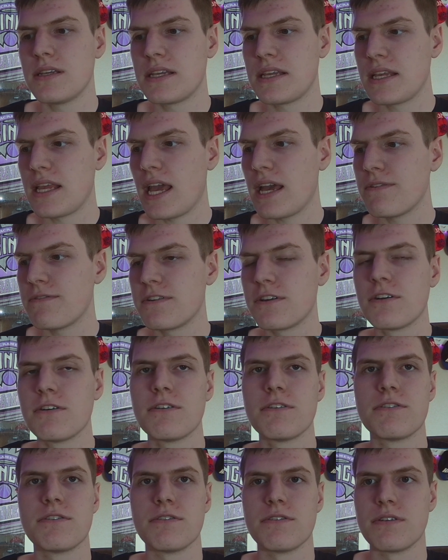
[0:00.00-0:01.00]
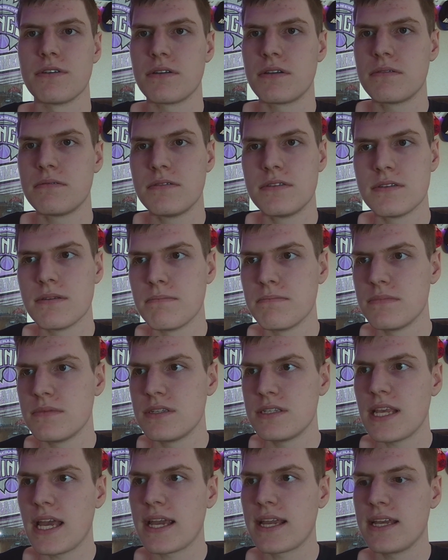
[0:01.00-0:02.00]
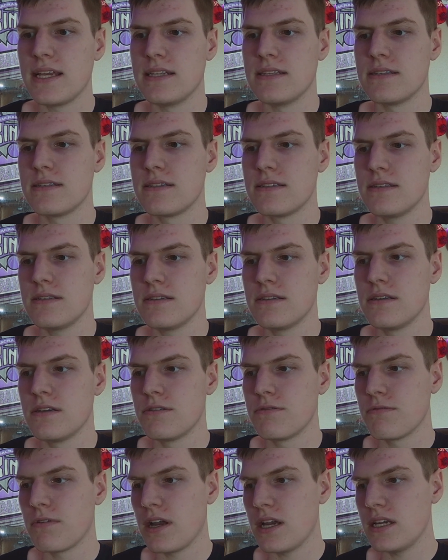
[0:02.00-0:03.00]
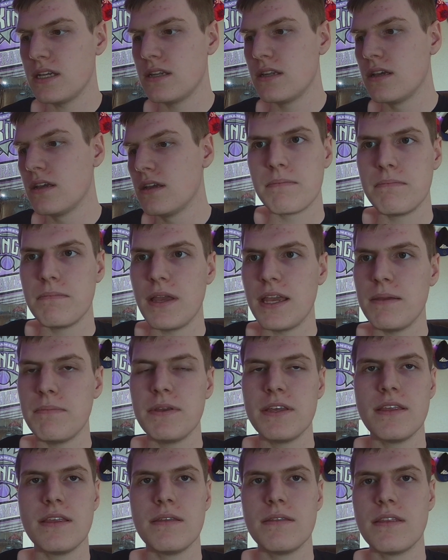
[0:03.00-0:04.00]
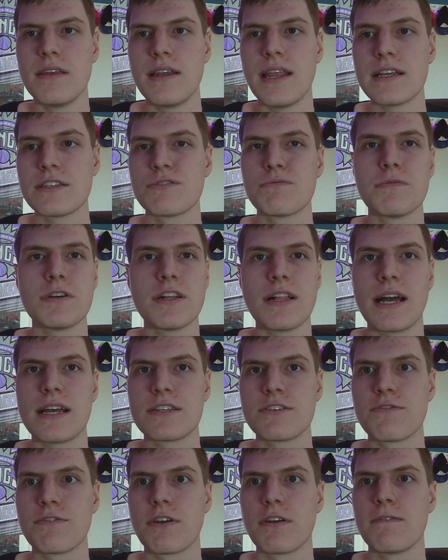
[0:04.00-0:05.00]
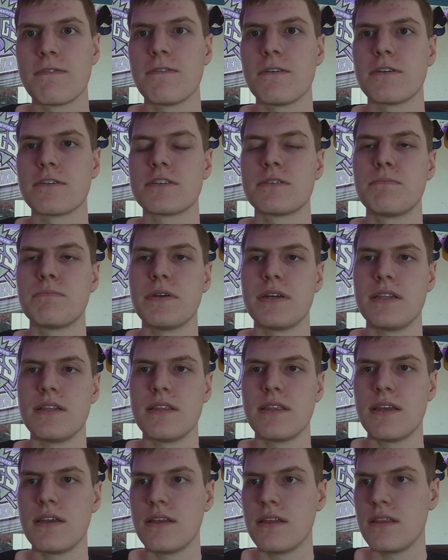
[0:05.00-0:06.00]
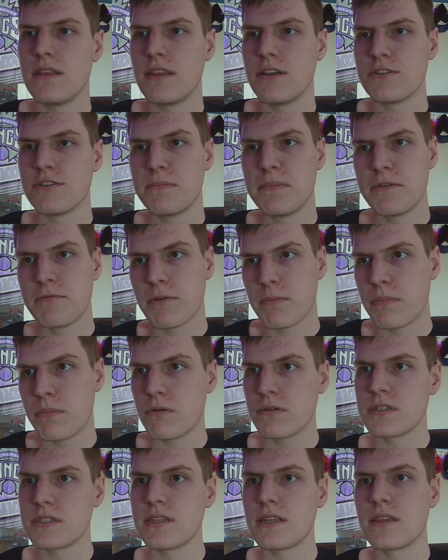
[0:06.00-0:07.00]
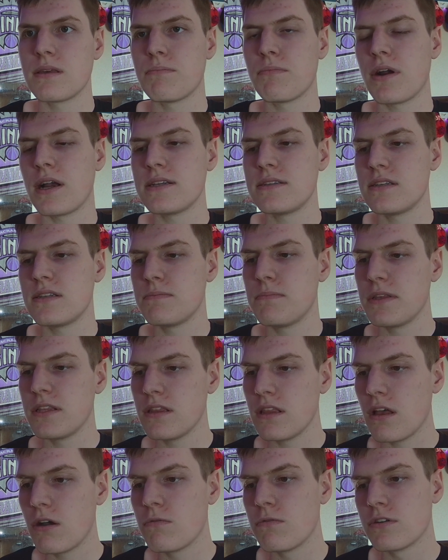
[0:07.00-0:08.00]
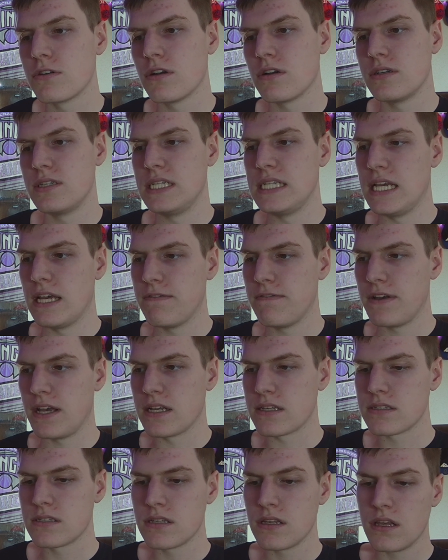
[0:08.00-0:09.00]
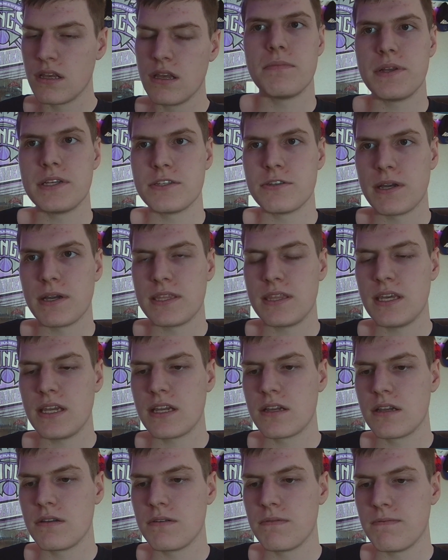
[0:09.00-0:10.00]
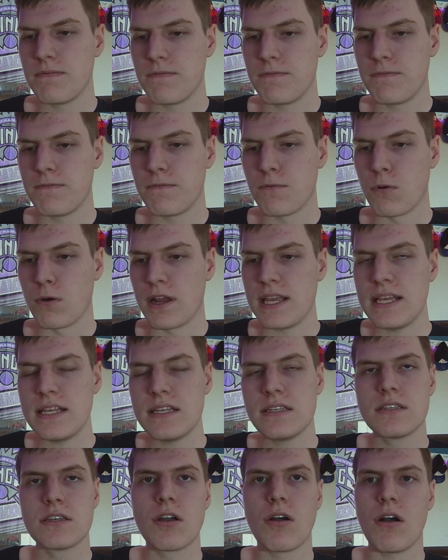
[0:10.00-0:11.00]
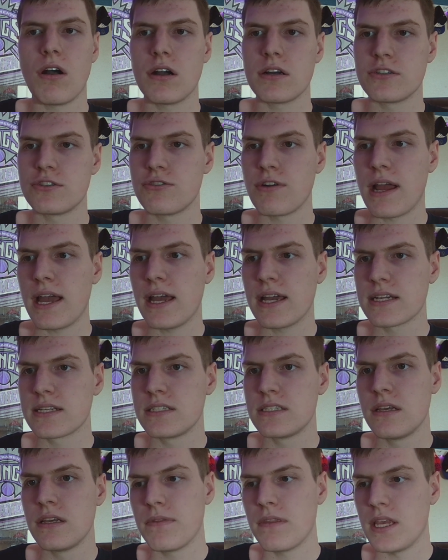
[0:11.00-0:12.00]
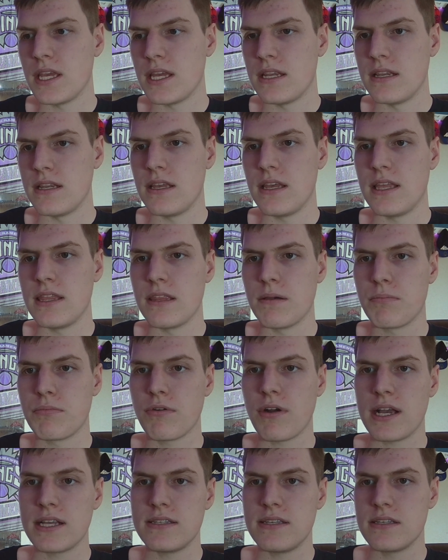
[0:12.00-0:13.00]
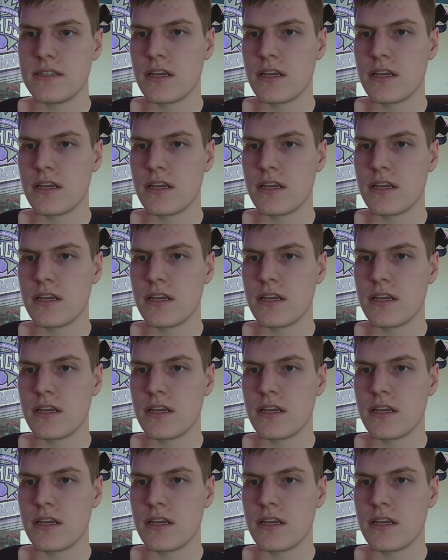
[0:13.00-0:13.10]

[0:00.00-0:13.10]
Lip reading: Kevin Huerter, some seconds, right? Maybe the Nets will ask for a first, but there's been reports that the price has been lowered on DFS. And so I think for his contract and the price it's